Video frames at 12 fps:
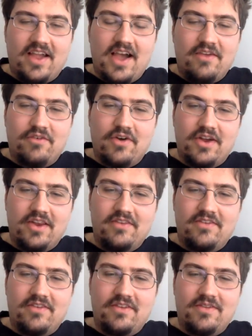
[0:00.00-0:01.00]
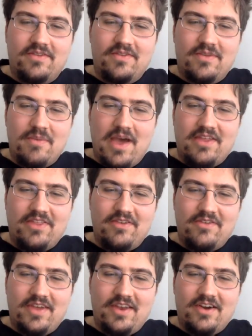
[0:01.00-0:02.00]
I've gone into the math
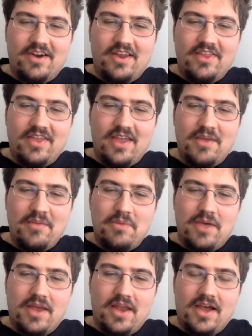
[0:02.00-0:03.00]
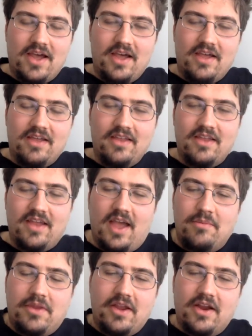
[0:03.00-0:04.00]
of it or anything, but
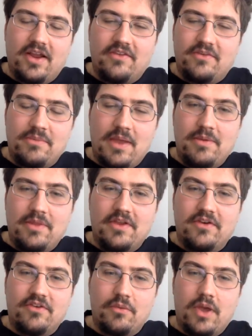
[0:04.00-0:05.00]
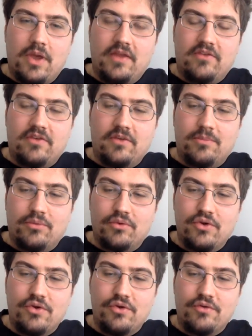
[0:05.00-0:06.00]
I'm curious. Maybe there's a way to
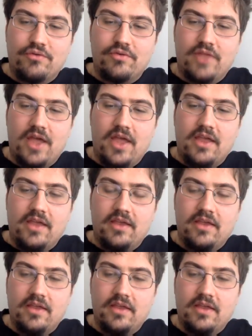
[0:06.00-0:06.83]
prove like